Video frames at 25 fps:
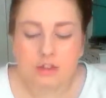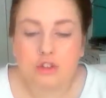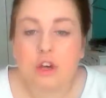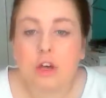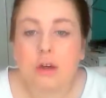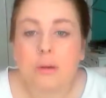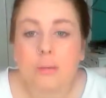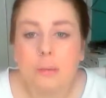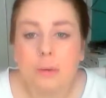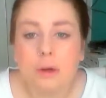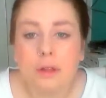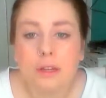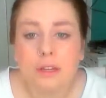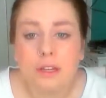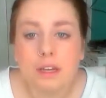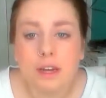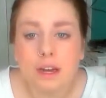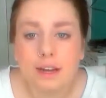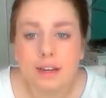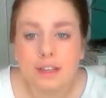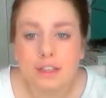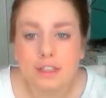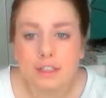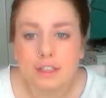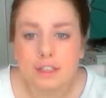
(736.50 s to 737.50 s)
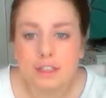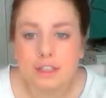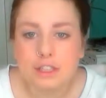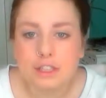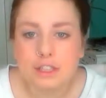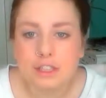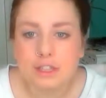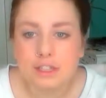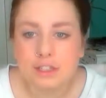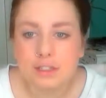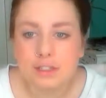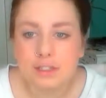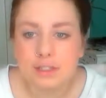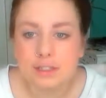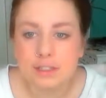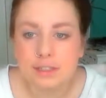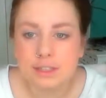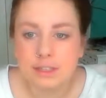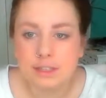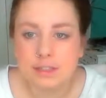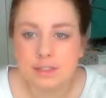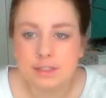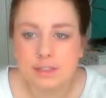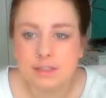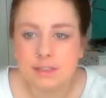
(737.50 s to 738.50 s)
top one that I just use
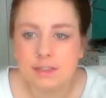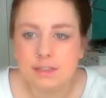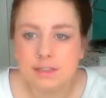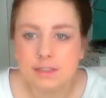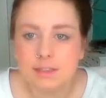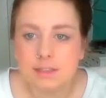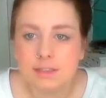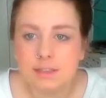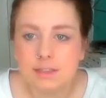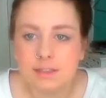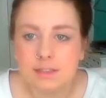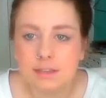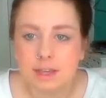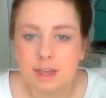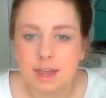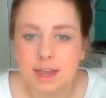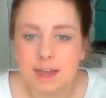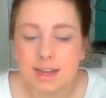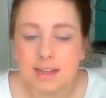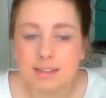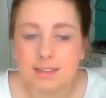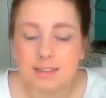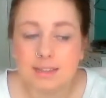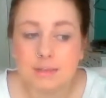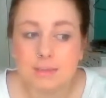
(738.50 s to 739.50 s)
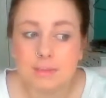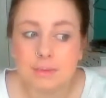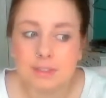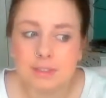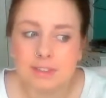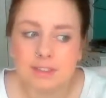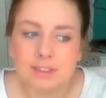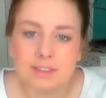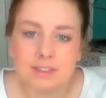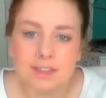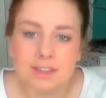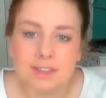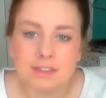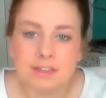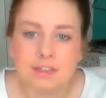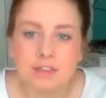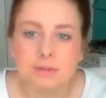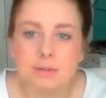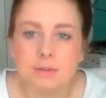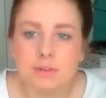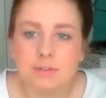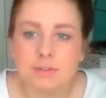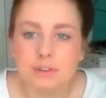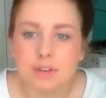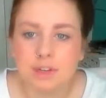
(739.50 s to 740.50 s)
has been said
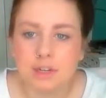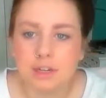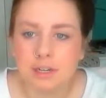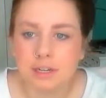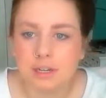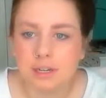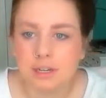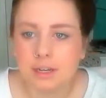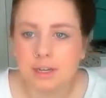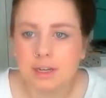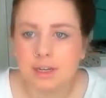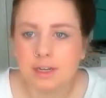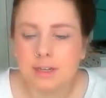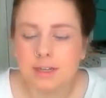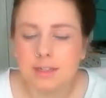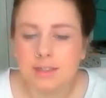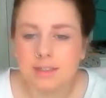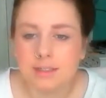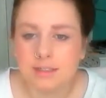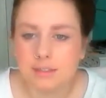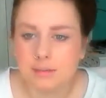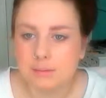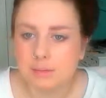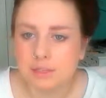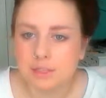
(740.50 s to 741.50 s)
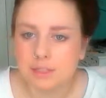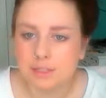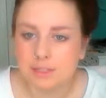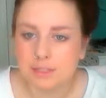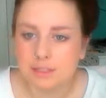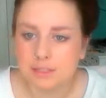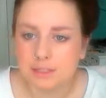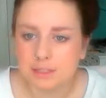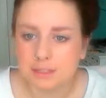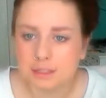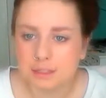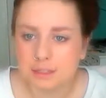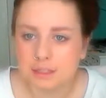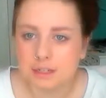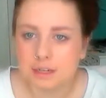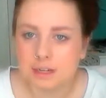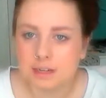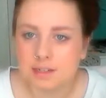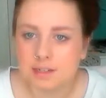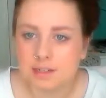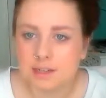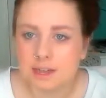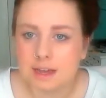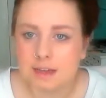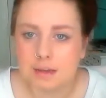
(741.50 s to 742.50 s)
to be very similar to the
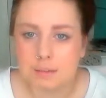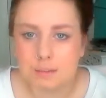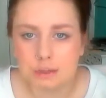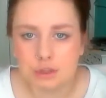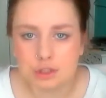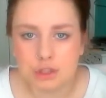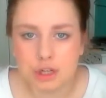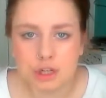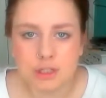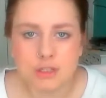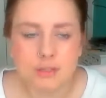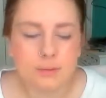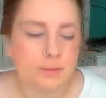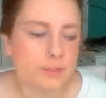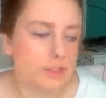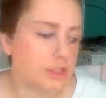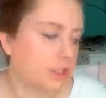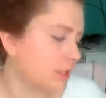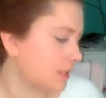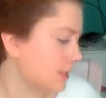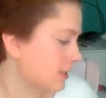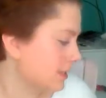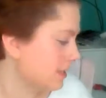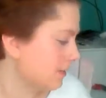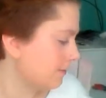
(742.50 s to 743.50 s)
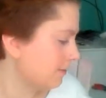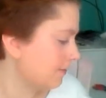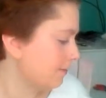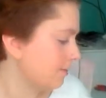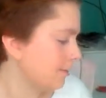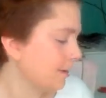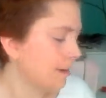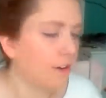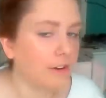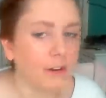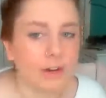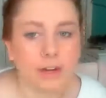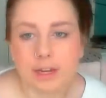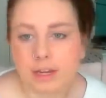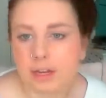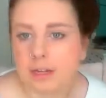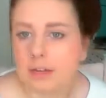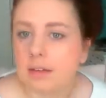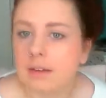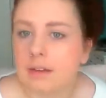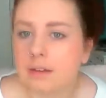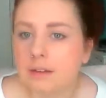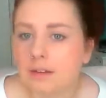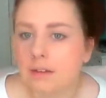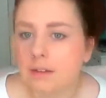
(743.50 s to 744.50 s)
NARS Albatross, which is the very,